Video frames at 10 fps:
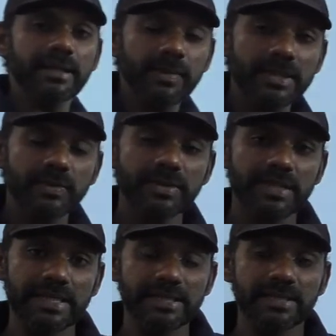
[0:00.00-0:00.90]
That means
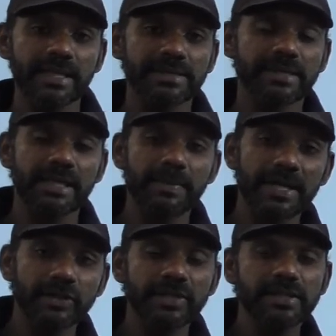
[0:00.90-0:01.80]
the
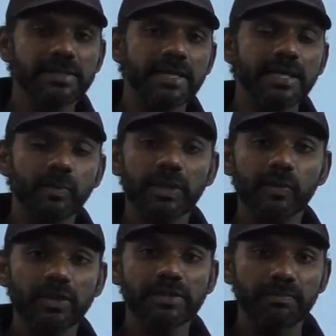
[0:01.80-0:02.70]
exclamatory
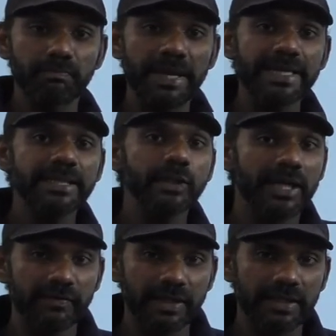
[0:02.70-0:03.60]
statement was made to
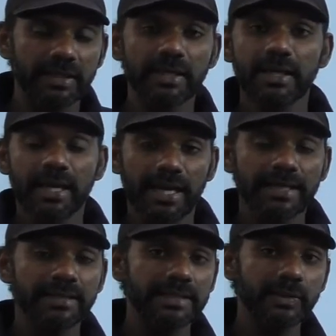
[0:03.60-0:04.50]
heaven.
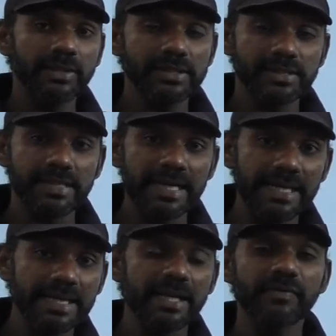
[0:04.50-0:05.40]
And he was
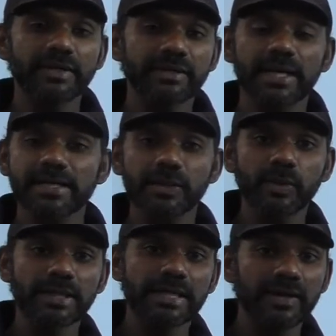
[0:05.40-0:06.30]
telling heaven that he
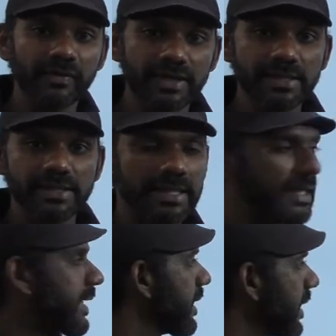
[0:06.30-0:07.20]
would never
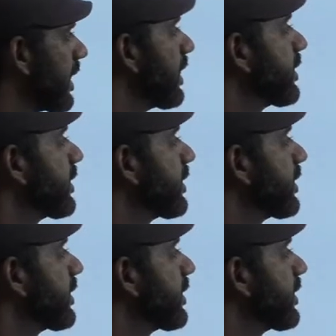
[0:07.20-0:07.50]
steal again.